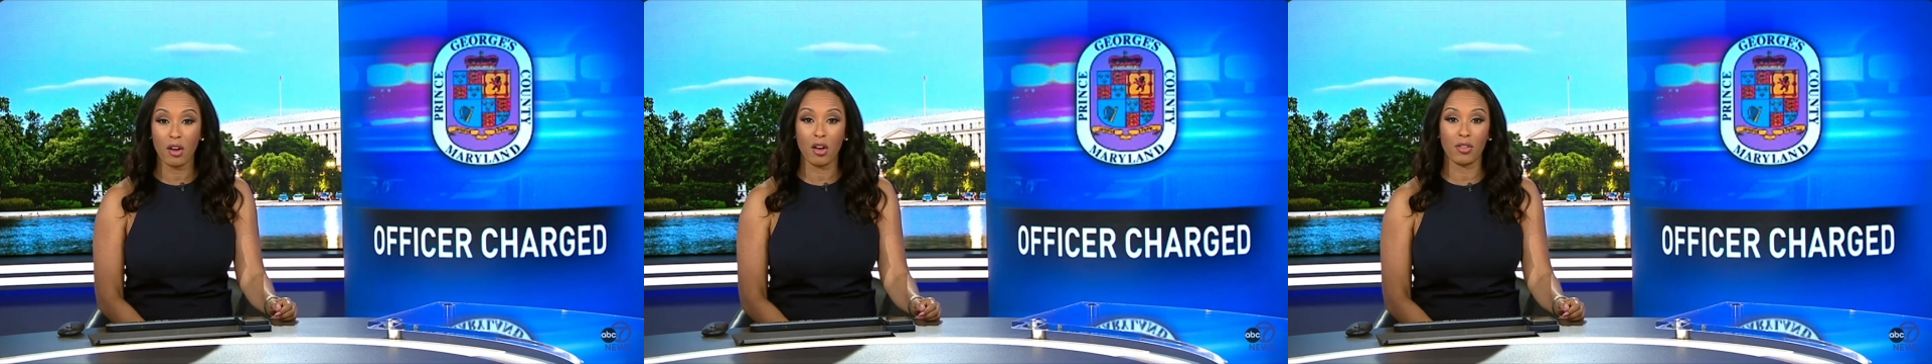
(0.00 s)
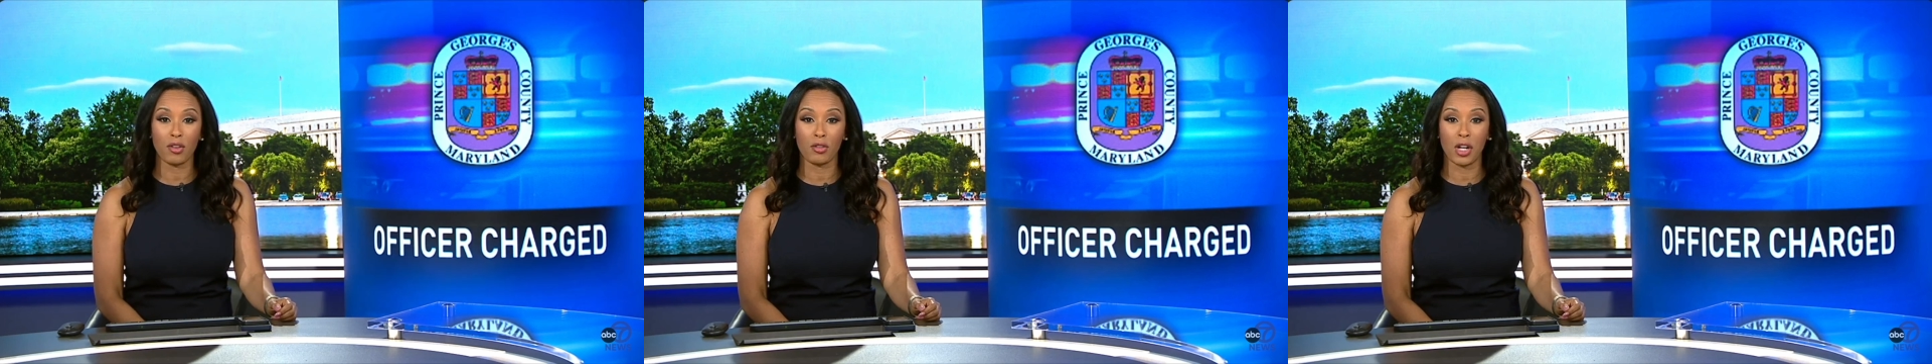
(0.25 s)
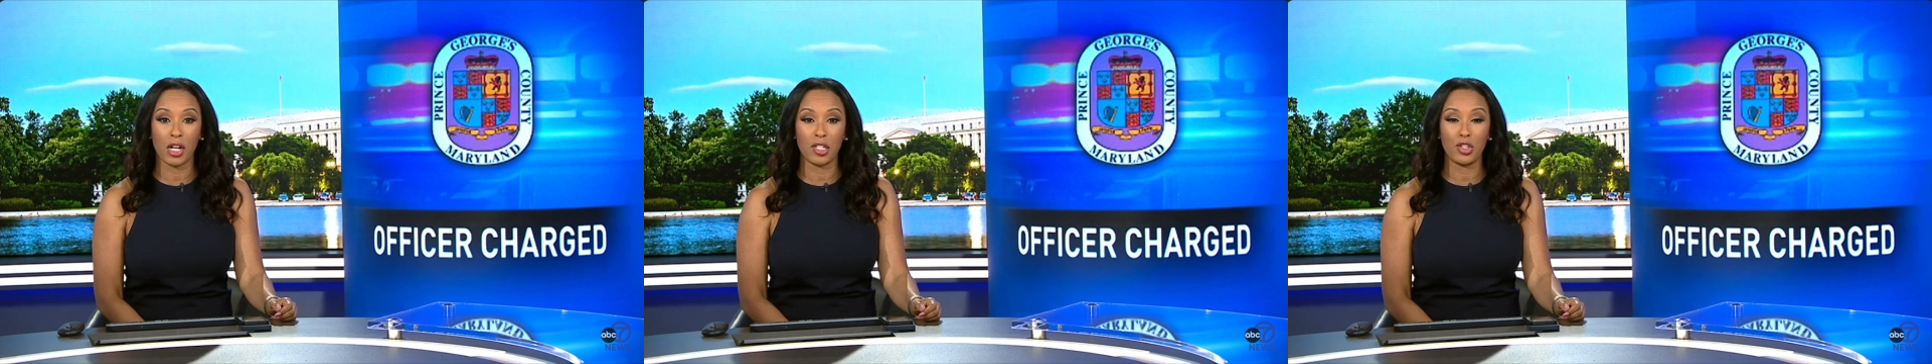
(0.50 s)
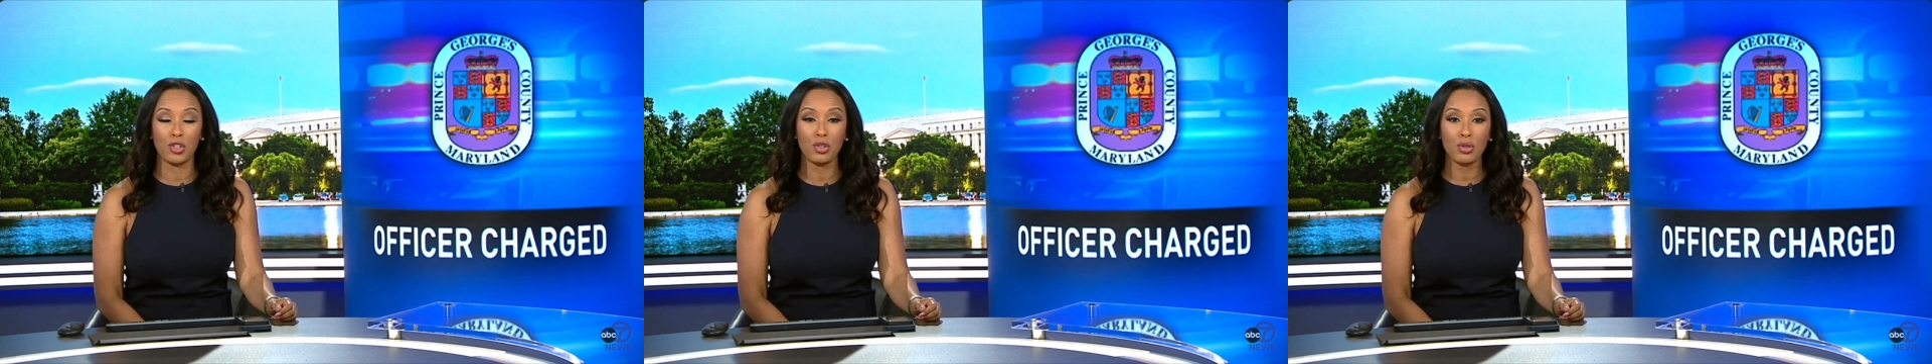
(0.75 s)

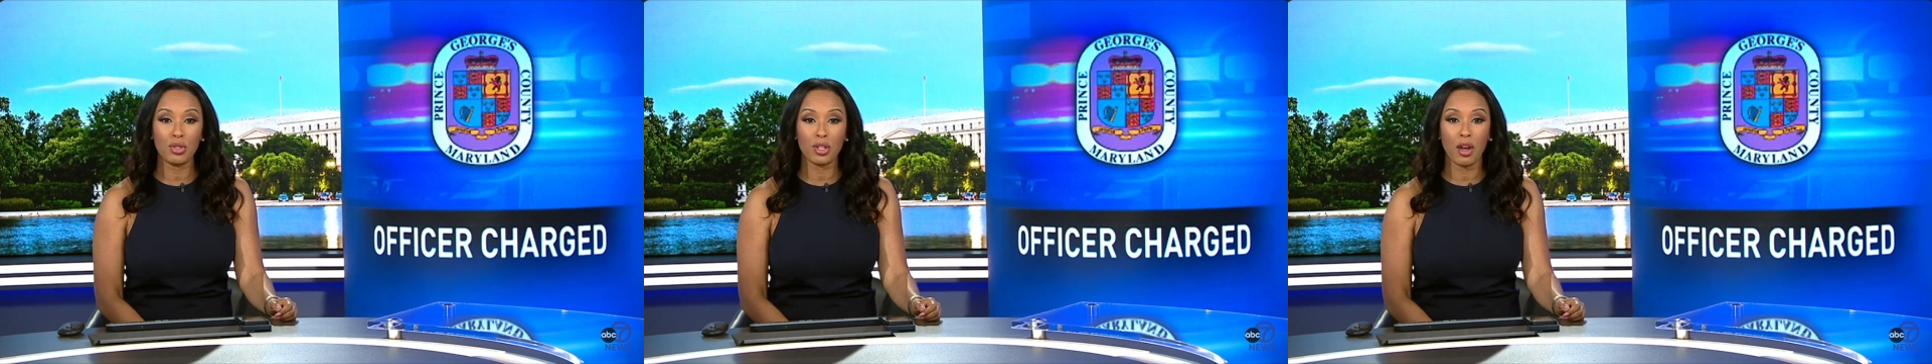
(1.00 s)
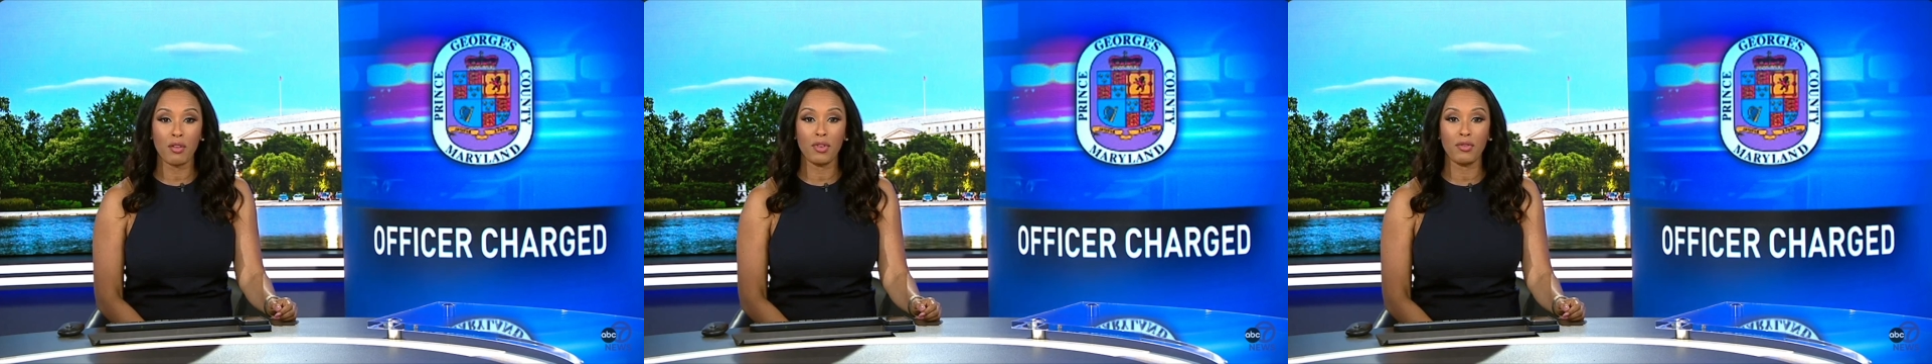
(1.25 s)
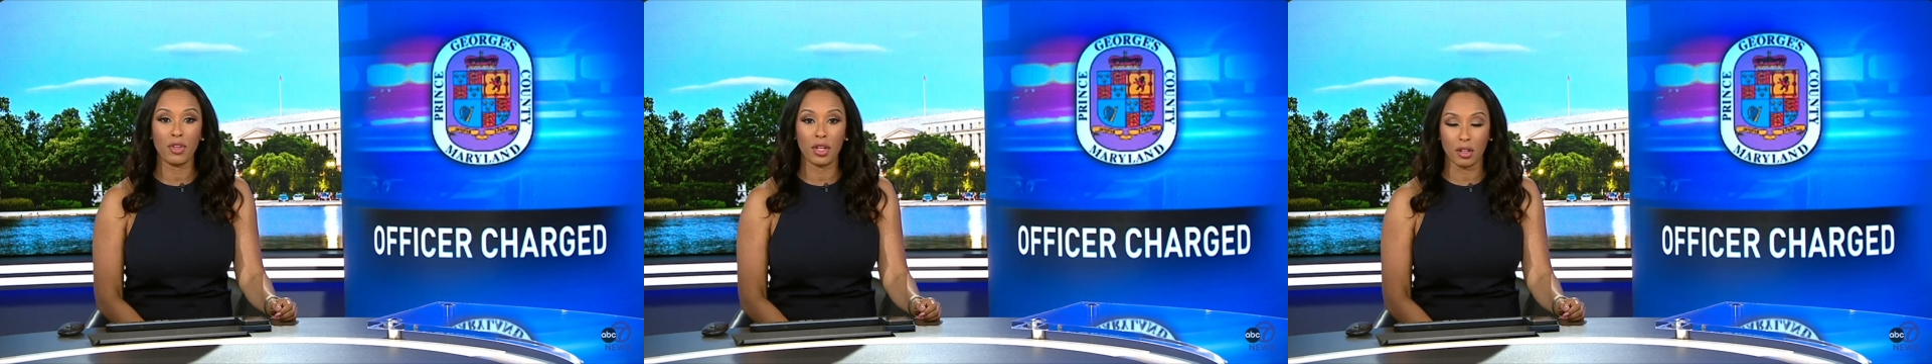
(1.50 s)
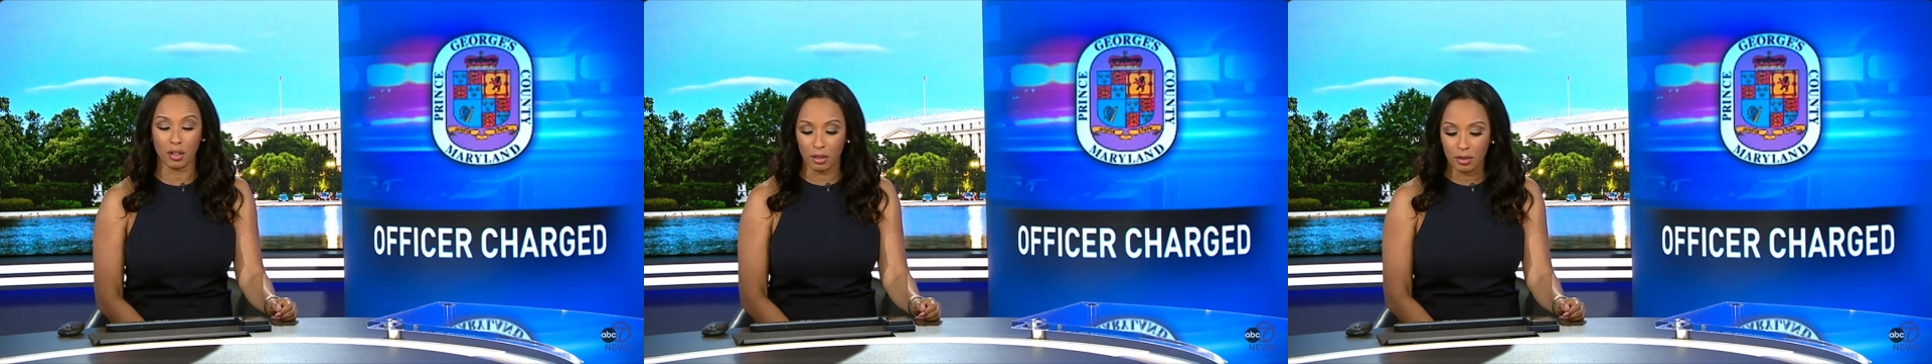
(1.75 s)
unauthorized use of a
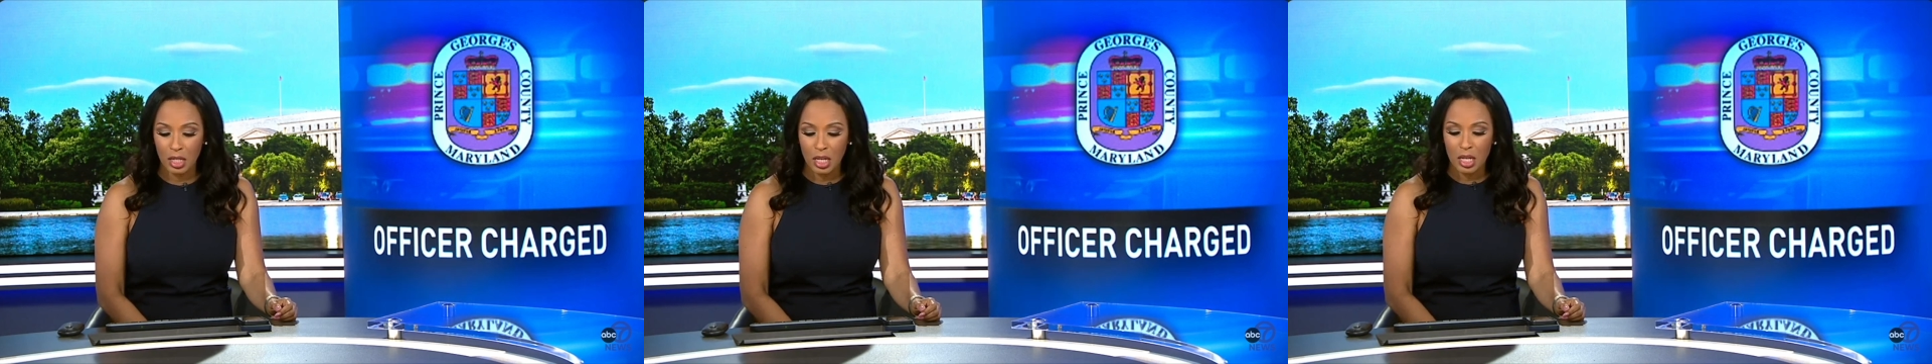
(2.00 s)
vehicle.